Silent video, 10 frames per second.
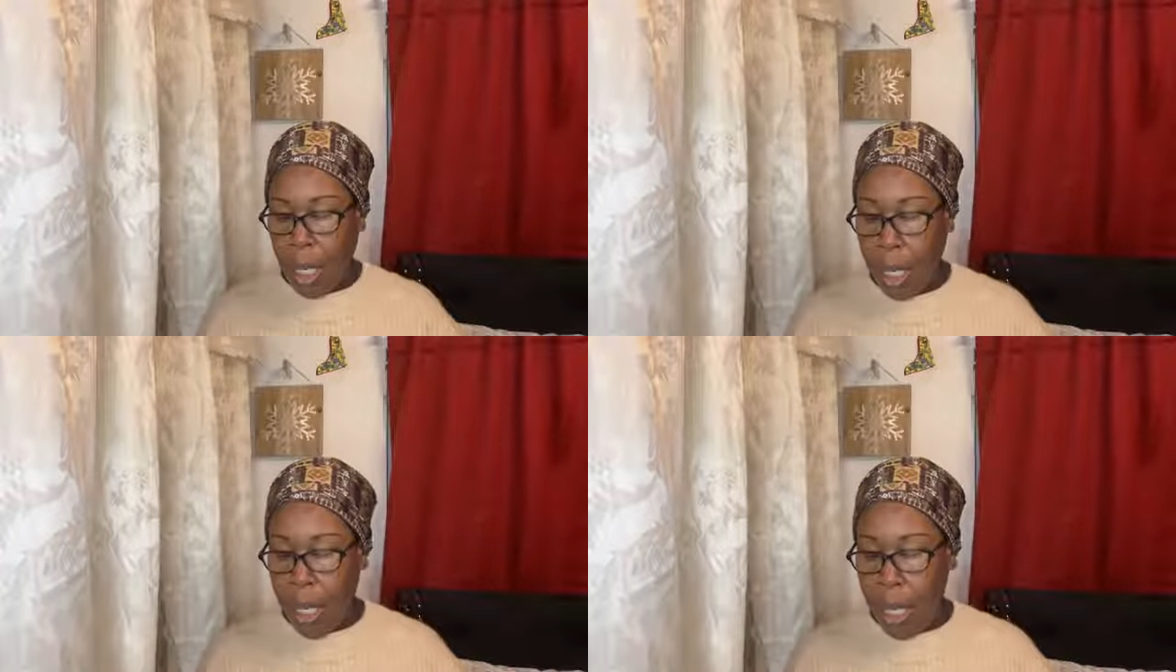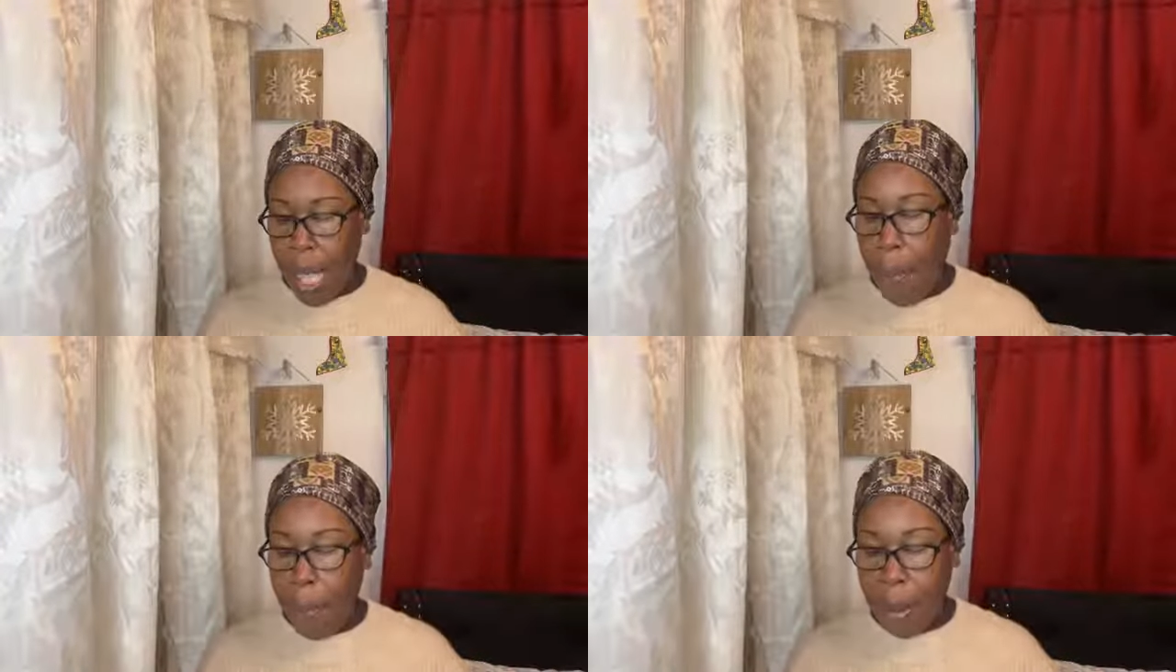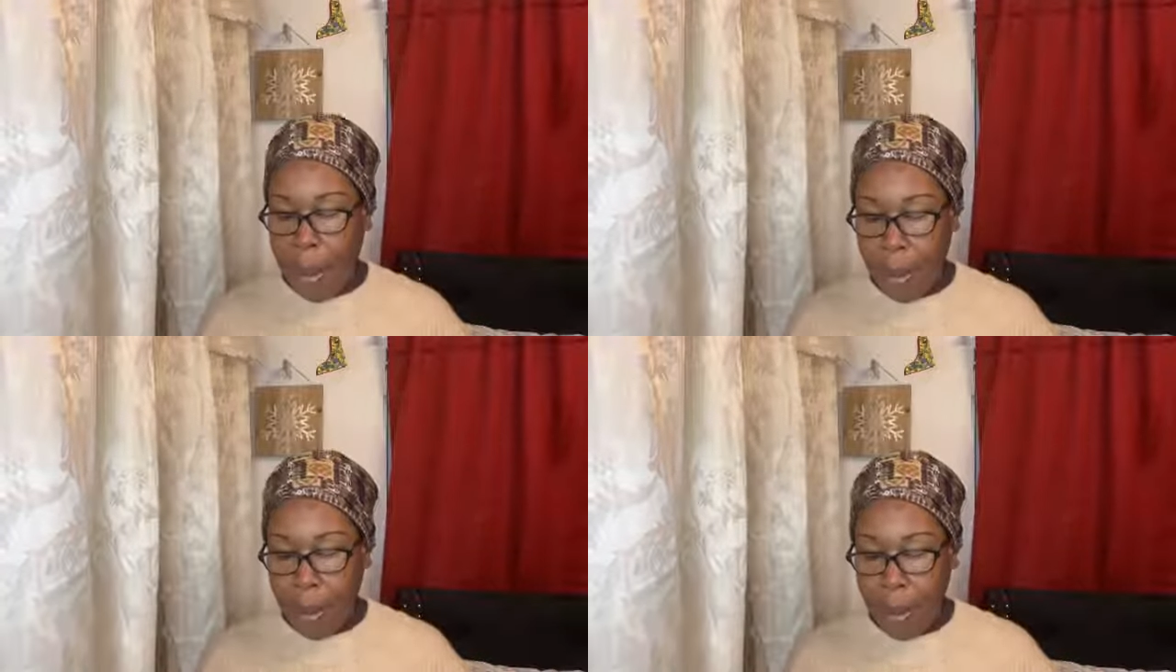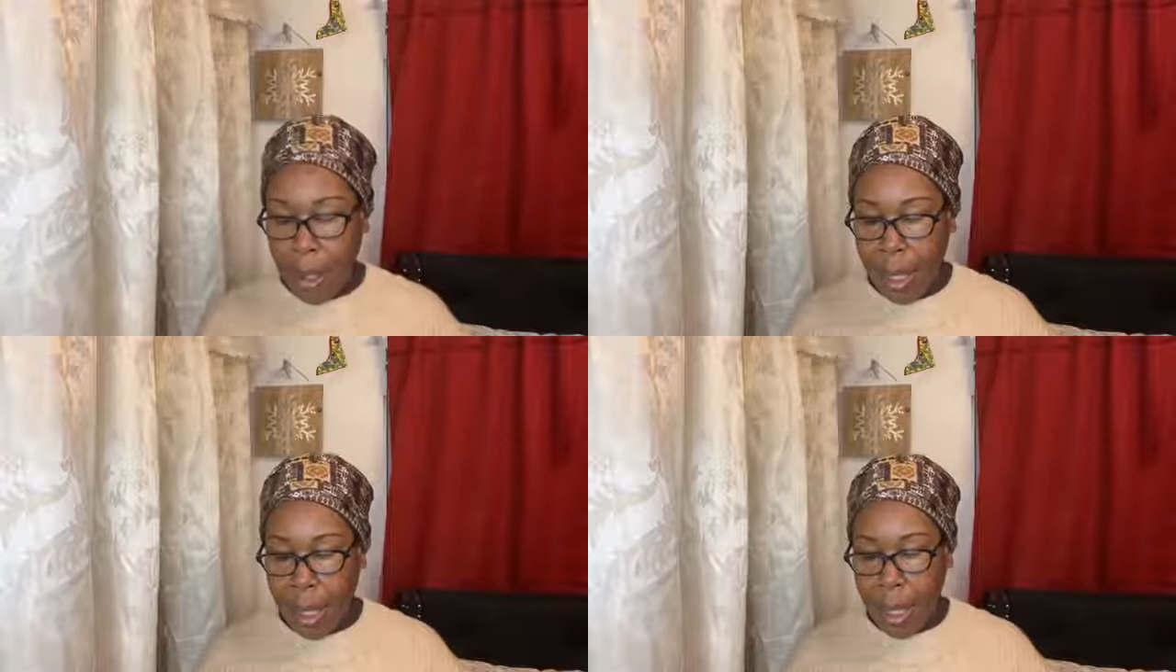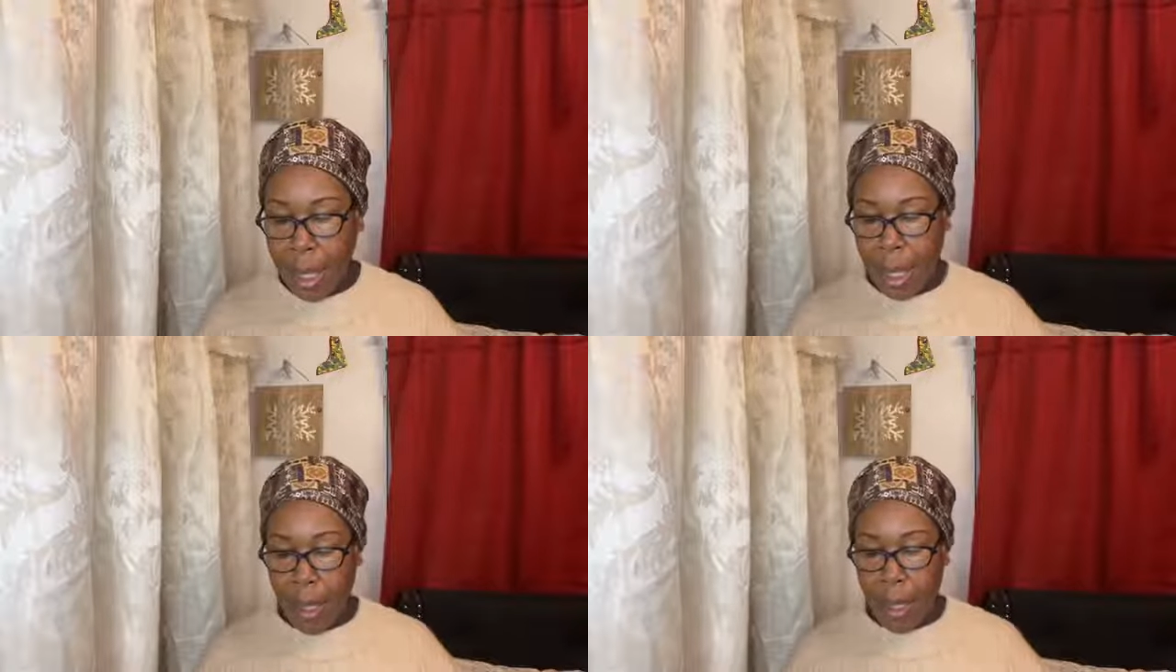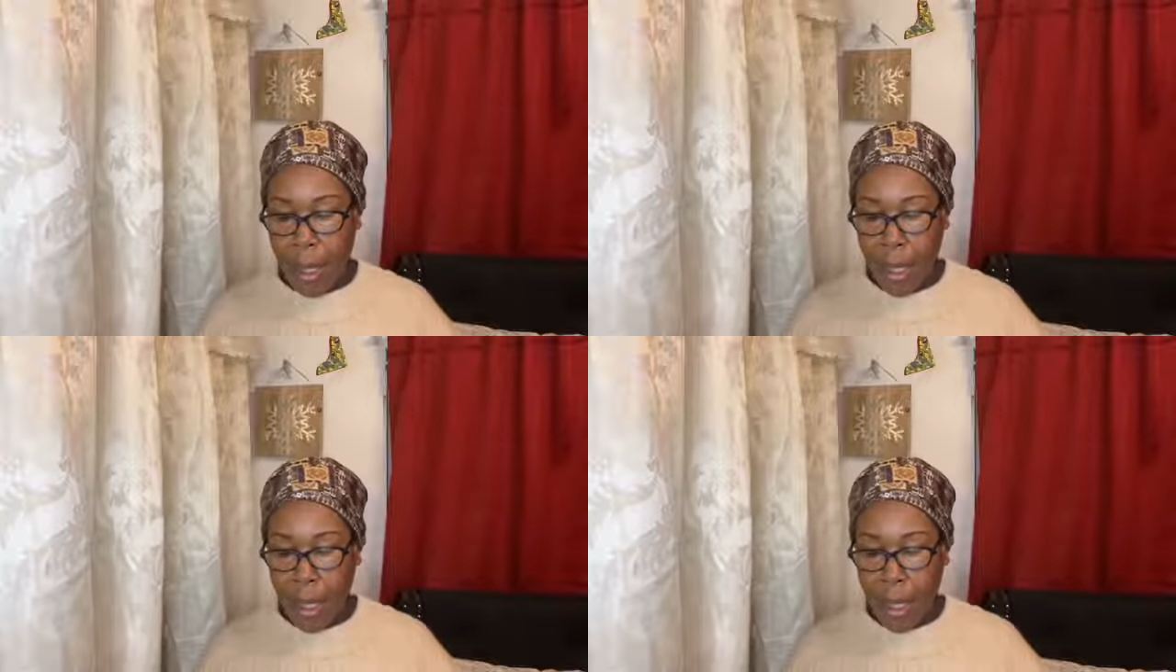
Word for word: uh, happen uh, here.